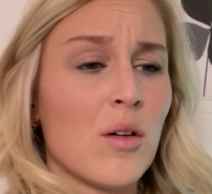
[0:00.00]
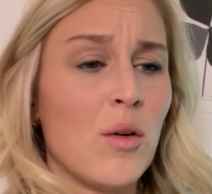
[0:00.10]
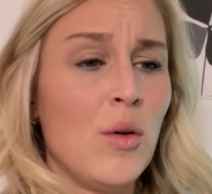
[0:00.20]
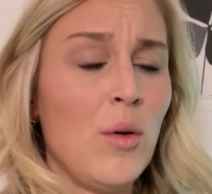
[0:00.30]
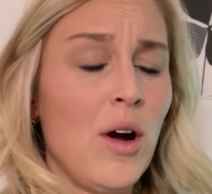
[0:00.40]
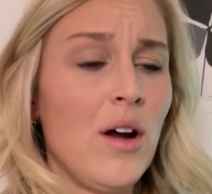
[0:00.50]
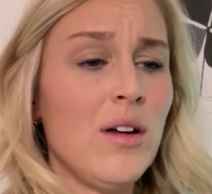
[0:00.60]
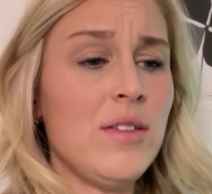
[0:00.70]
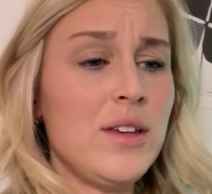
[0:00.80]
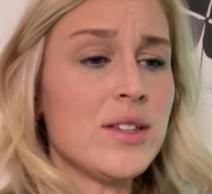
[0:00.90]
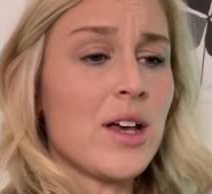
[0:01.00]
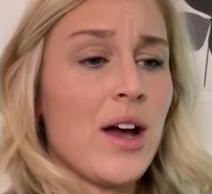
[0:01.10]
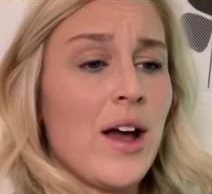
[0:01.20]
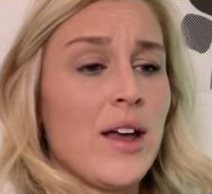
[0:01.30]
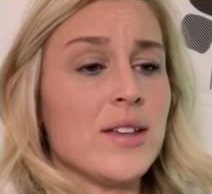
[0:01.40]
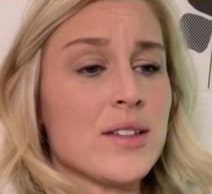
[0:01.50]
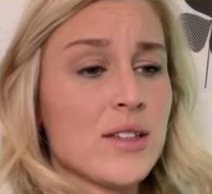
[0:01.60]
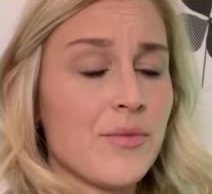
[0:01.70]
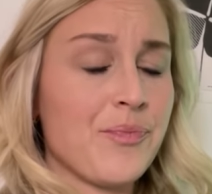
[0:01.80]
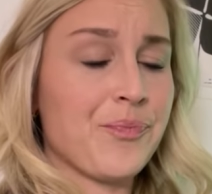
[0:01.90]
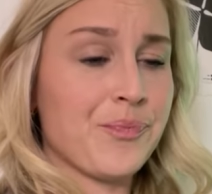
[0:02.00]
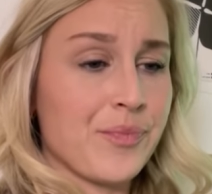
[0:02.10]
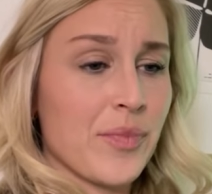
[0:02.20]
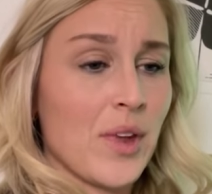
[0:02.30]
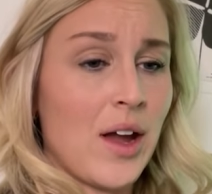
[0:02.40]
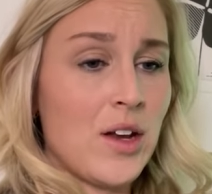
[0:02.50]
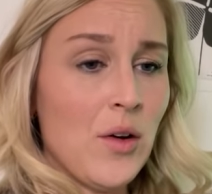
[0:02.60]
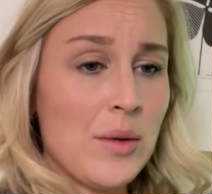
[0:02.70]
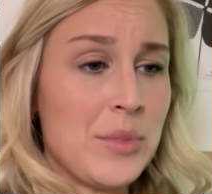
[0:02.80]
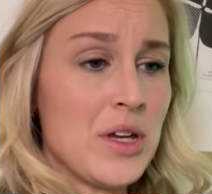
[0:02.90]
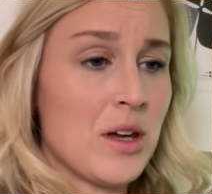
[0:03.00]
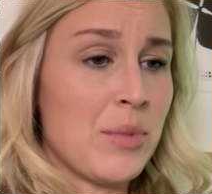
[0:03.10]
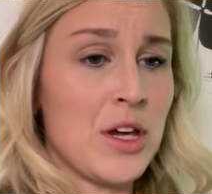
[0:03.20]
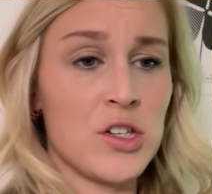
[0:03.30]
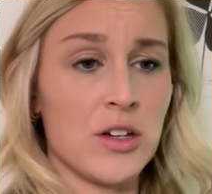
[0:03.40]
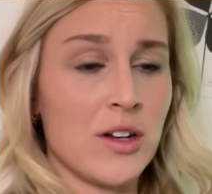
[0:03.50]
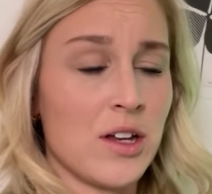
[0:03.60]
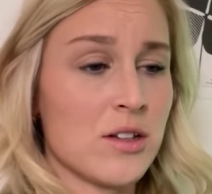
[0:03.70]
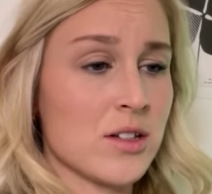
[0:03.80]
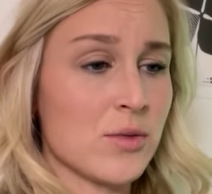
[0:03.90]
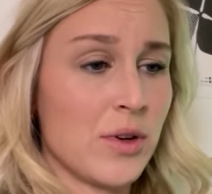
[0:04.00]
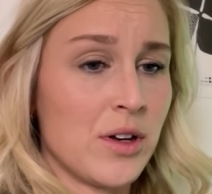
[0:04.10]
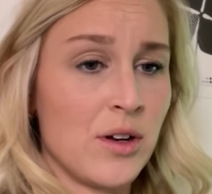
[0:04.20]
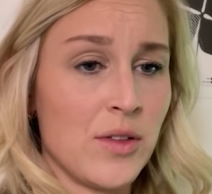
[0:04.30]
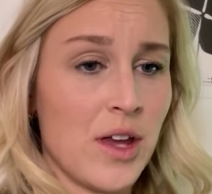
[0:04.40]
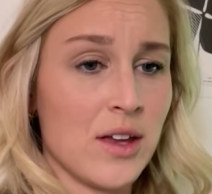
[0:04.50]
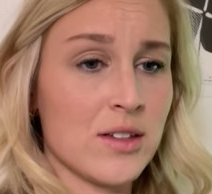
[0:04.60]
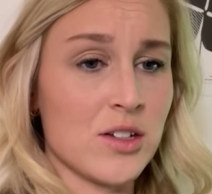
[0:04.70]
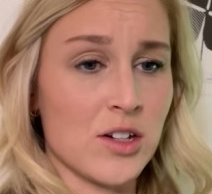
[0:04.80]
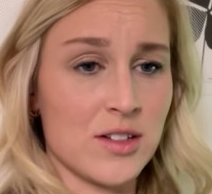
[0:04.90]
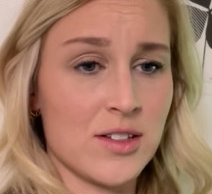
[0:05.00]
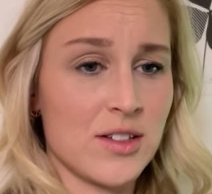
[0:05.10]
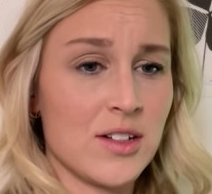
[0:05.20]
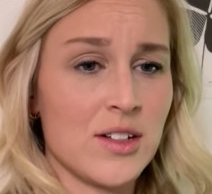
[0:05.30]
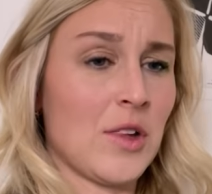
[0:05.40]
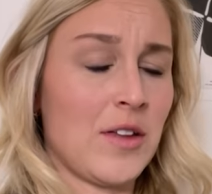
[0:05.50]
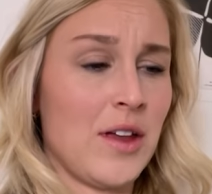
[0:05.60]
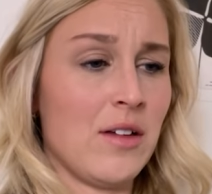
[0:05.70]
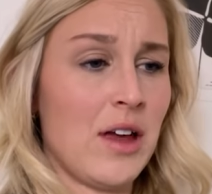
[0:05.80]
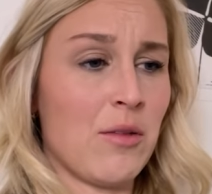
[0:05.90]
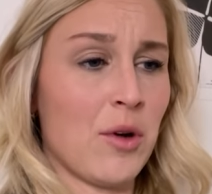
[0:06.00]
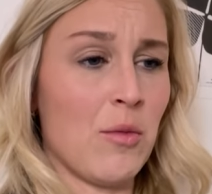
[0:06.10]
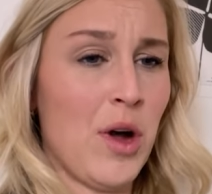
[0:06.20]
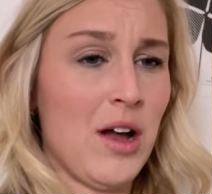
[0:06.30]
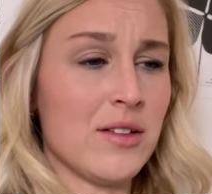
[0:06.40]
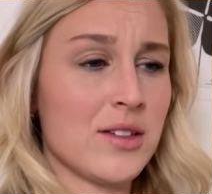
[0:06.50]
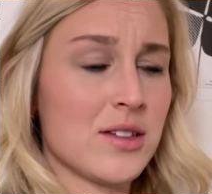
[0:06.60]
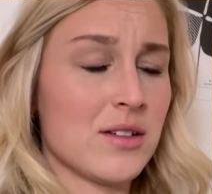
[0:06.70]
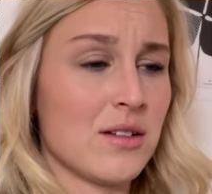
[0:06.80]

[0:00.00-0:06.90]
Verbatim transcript: Who are these guys? I know I'm being impatient. I just want to know the answers. Are they like robots?